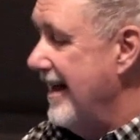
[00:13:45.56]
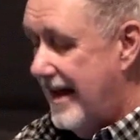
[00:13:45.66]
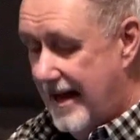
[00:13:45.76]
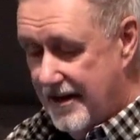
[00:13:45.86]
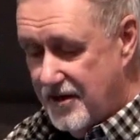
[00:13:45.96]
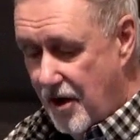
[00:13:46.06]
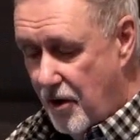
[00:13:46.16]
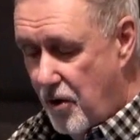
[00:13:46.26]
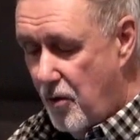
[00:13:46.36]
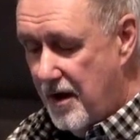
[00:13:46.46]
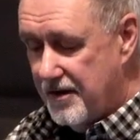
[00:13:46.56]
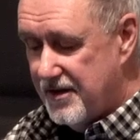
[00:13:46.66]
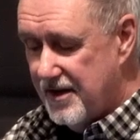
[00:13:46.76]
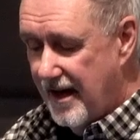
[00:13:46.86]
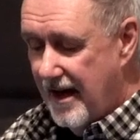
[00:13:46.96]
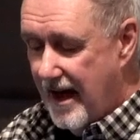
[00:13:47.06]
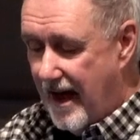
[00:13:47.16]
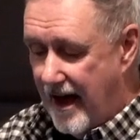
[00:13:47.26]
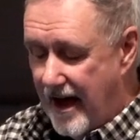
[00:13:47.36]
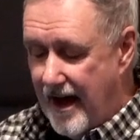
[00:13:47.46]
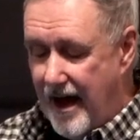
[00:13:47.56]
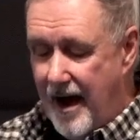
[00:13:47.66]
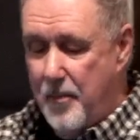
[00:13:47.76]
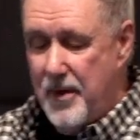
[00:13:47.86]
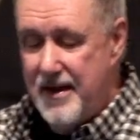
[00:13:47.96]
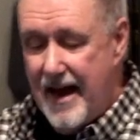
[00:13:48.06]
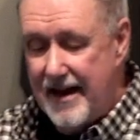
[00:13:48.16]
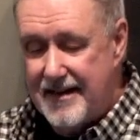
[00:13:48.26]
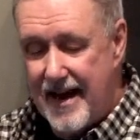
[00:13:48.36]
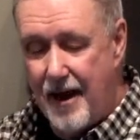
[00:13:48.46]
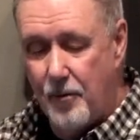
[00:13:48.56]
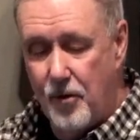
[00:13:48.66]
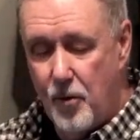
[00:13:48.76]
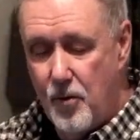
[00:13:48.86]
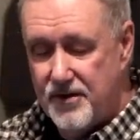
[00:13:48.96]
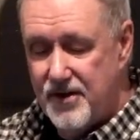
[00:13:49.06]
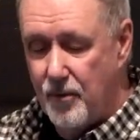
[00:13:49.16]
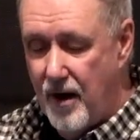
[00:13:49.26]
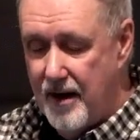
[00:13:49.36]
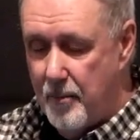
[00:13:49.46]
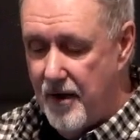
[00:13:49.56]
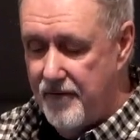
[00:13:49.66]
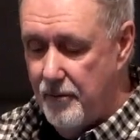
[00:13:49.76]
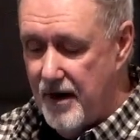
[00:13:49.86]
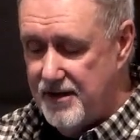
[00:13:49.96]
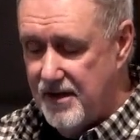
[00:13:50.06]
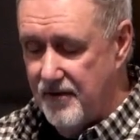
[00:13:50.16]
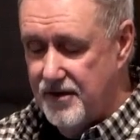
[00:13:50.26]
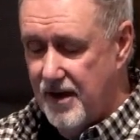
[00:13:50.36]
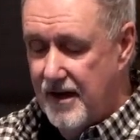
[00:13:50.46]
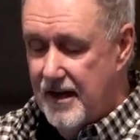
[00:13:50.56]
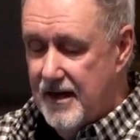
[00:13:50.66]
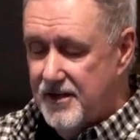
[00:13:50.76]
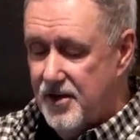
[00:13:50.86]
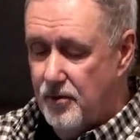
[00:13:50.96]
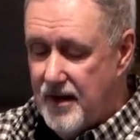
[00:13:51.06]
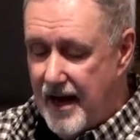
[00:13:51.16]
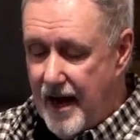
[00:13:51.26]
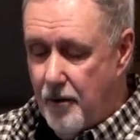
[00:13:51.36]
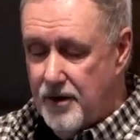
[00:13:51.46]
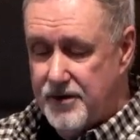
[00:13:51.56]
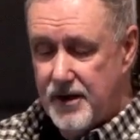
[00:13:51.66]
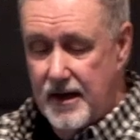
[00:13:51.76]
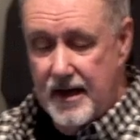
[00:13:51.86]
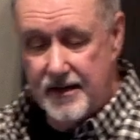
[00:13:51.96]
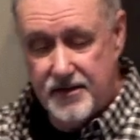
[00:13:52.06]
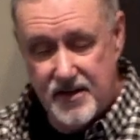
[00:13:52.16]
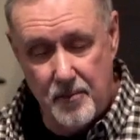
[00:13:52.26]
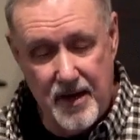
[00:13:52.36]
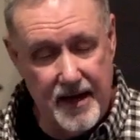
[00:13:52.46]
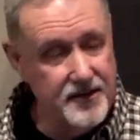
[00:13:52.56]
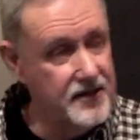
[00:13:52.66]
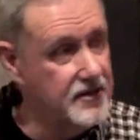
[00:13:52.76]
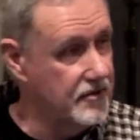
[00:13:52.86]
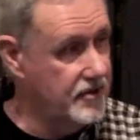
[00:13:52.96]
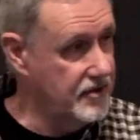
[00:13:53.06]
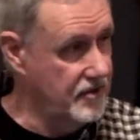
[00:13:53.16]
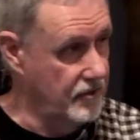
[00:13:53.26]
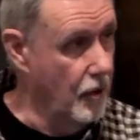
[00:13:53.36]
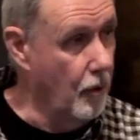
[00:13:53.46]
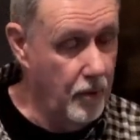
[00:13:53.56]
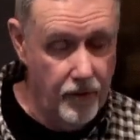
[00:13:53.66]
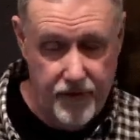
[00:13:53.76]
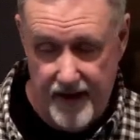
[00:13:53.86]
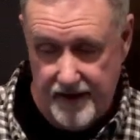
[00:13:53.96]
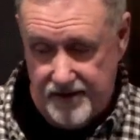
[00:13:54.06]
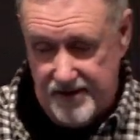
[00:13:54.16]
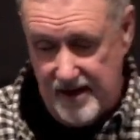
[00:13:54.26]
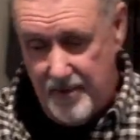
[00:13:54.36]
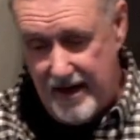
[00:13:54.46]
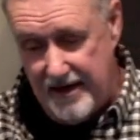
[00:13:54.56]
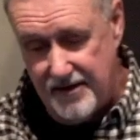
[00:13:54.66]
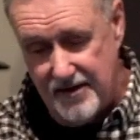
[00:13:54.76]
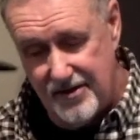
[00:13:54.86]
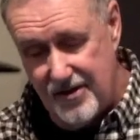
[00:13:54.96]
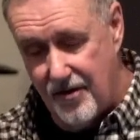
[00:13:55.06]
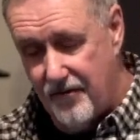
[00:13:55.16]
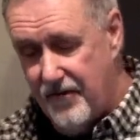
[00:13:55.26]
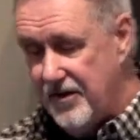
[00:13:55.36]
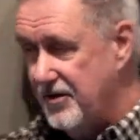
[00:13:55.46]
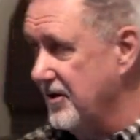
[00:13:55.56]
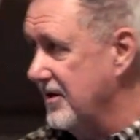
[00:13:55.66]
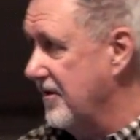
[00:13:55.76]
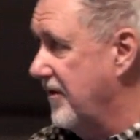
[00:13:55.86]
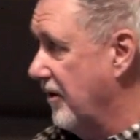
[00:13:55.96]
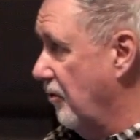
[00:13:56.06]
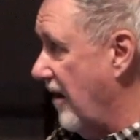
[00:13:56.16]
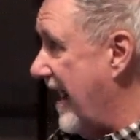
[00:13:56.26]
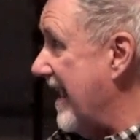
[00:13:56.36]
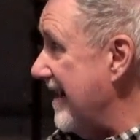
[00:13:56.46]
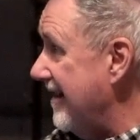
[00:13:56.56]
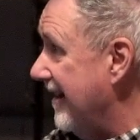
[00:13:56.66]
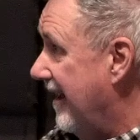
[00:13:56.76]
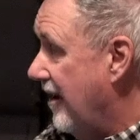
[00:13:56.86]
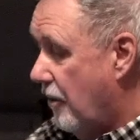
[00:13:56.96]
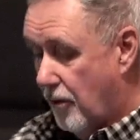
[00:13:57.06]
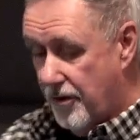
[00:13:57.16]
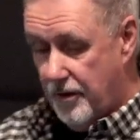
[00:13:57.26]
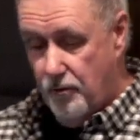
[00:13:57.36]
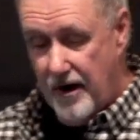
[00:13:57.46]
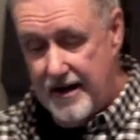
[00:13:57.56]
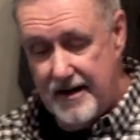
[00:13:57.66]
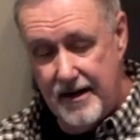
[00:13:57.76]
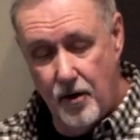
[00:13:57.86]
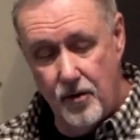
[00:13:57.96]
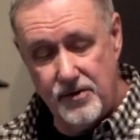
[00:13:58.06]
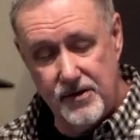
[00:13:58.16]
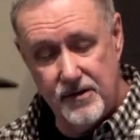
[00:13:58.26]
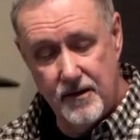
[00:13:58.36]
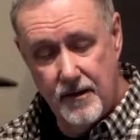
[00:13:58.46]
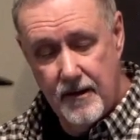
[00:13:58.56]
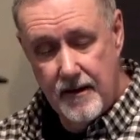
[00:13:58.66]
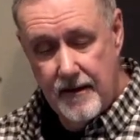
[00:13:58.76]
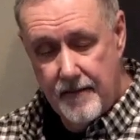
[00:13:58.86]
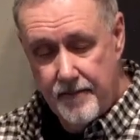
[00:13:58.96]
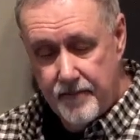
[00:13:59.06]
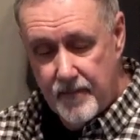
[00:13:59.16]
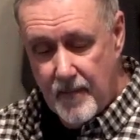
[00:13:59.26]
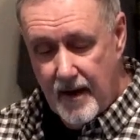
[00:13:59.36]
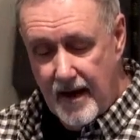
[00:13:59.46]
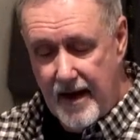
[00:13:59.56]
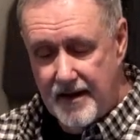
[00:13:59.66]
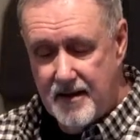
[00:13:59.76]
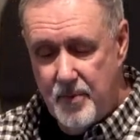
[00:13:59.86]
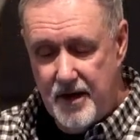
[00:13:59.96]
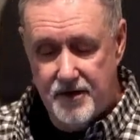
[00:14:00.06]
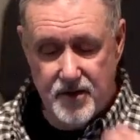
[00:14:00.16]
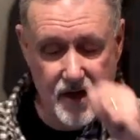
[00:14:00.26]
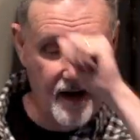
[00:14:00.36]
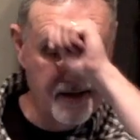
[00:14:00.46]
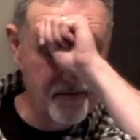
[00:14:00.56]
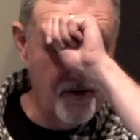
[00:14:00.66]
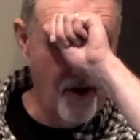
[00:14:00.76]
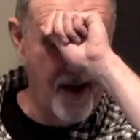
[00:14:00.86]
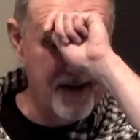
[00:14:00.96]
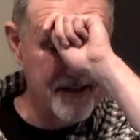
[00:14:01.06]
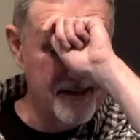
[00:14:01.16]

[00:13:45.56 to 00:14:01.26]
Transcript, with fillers: is who is uh, up in that tower, who is the one above the rest of us. So towers, in some cases, are just noble things. Some cases, they're visions of the grand or the grandiose. And to be a child of God is